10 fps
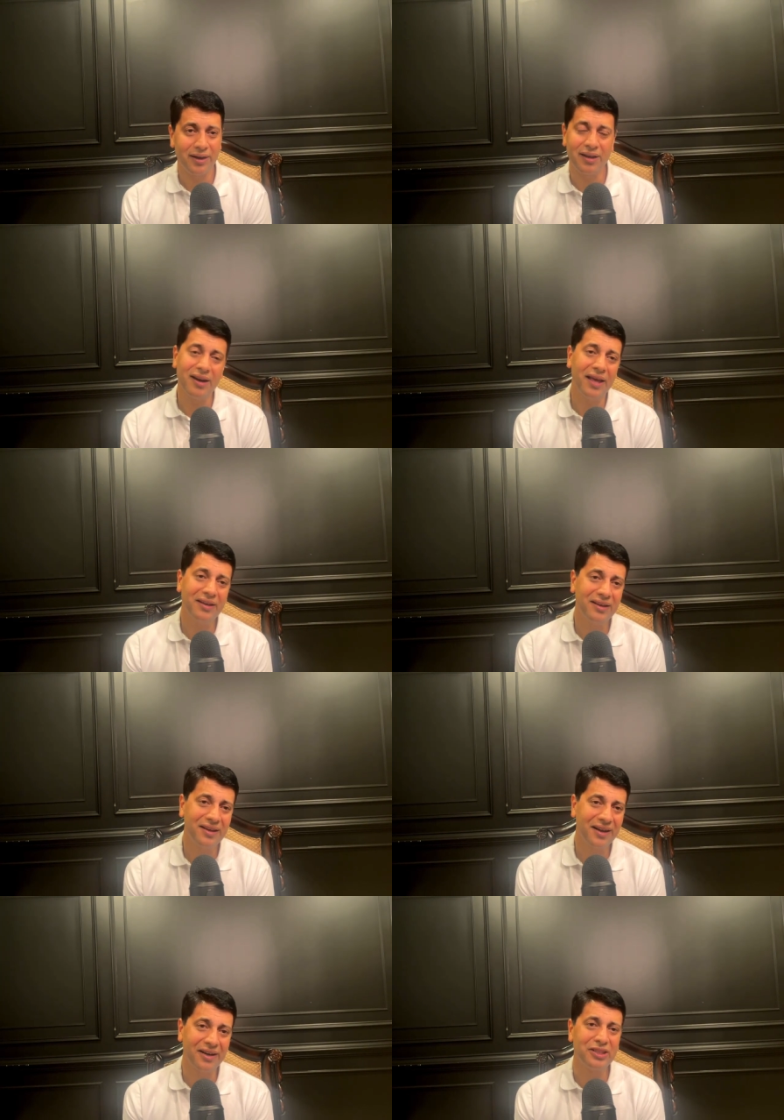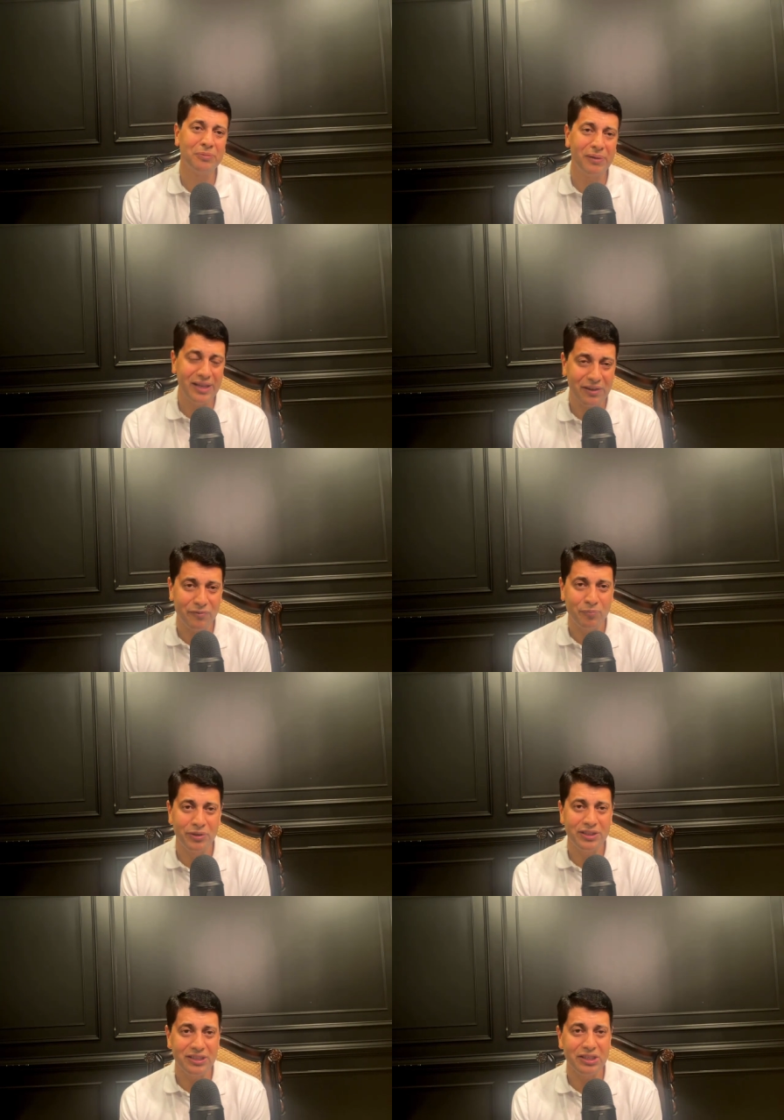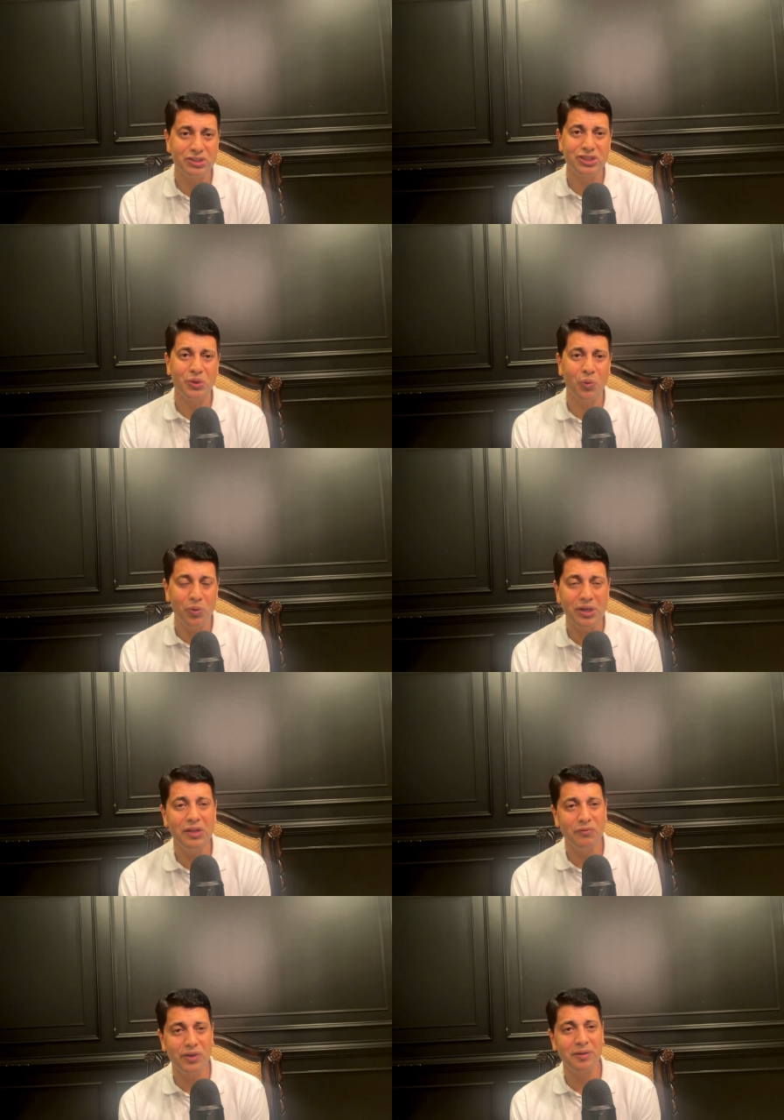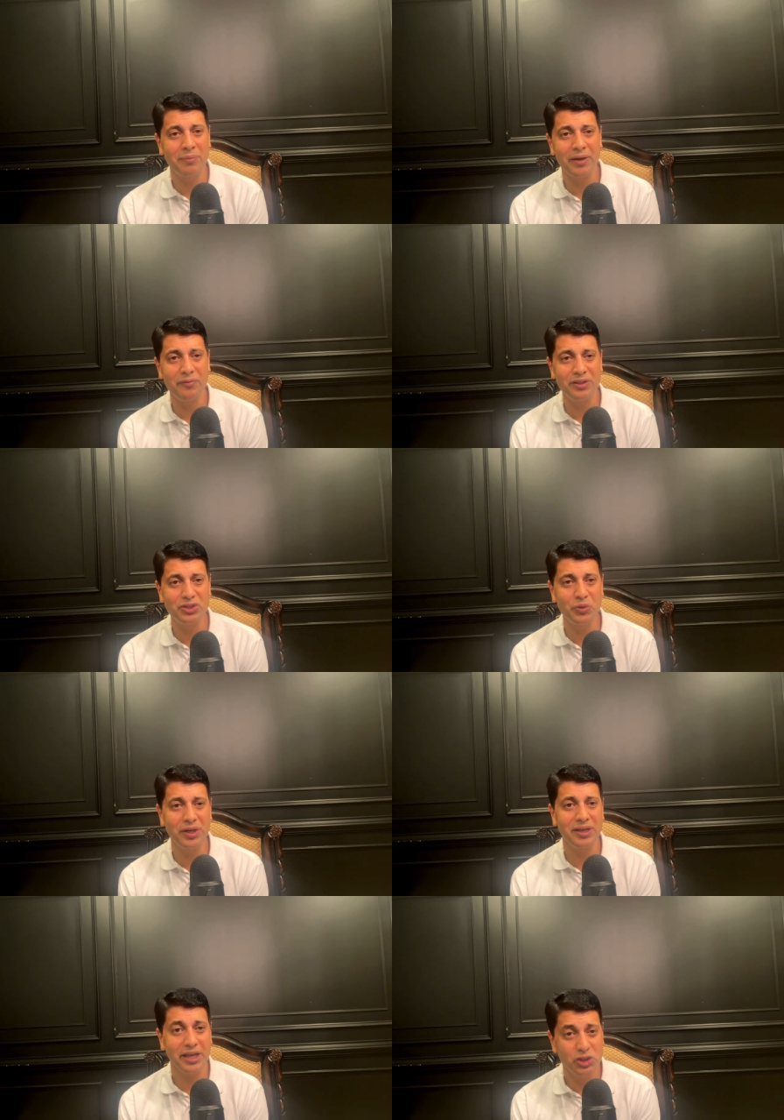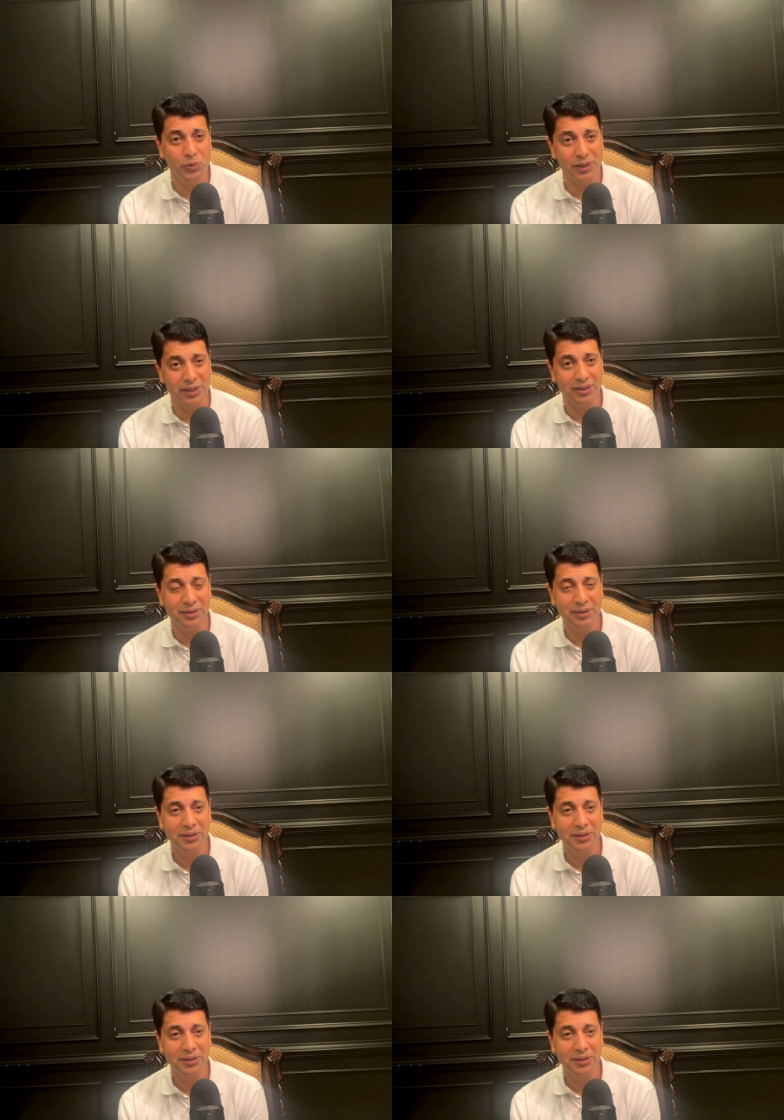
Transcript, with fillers: unlike other belief breathing is the only way by which you can actually